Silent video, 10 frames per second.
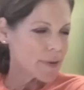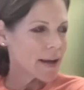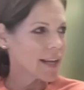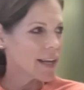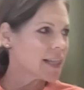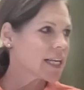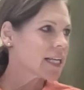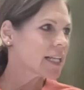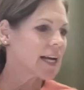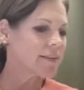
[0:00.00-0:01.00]
about
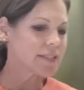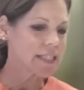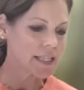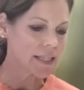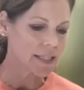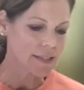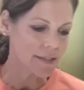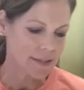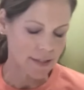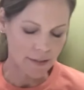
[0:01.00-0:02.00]
anything that I've seen that
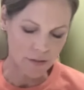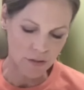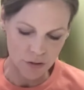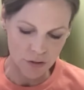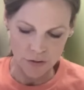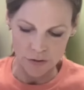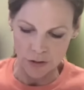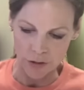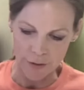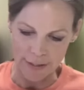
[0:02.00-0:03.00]
says,
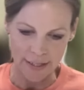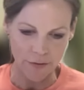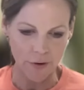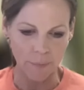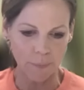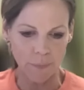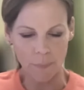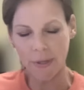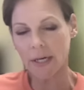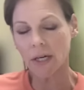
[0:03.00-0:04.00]
you know, that's either a, a
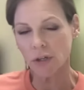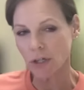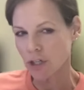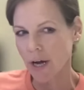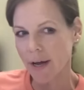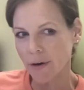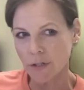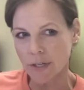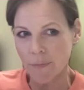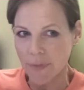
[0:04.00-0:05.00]
pill or a shot or
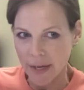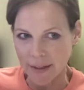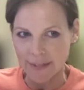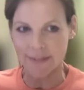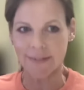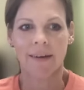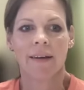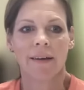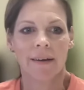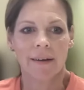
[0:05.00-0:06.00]
something that's
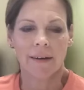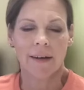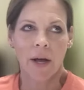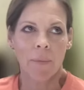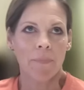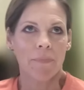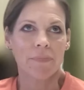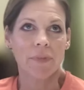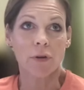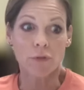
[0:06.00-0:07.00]

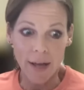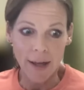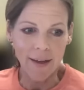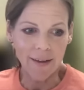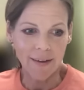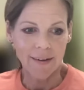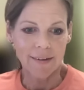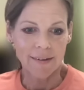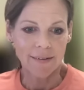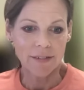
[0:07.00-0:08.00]
um, you take
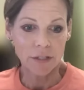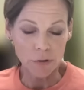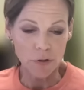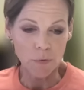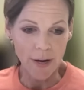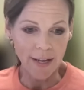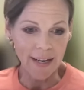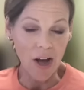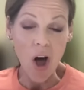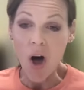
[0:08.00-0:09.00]
to lose
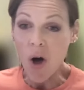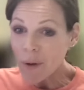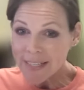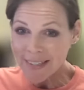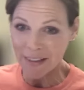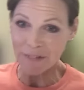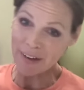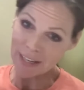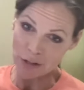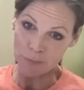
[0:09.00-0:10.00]
weight, always in the
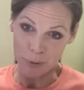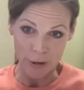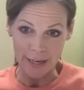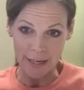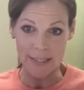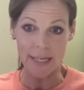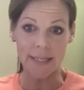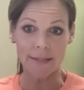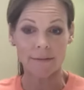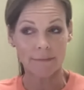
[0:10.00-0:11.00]
fine print, it
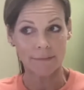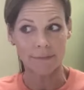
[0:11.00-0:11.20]
says